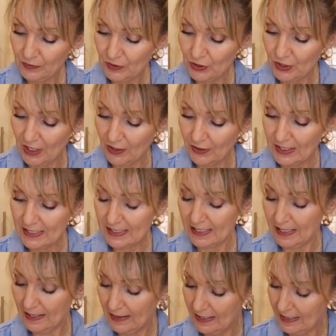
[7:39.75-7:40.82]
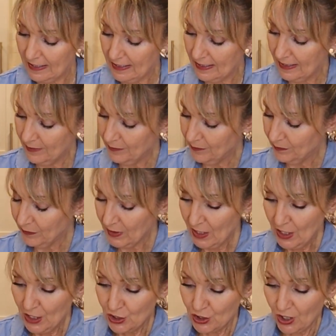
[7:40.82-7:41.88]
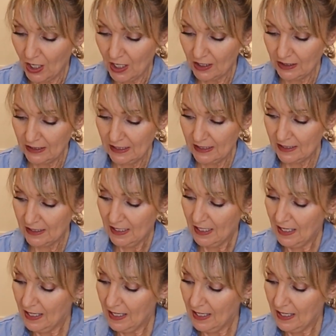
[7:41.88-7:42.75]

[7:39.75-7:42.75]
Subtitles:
cherries in the chocolate.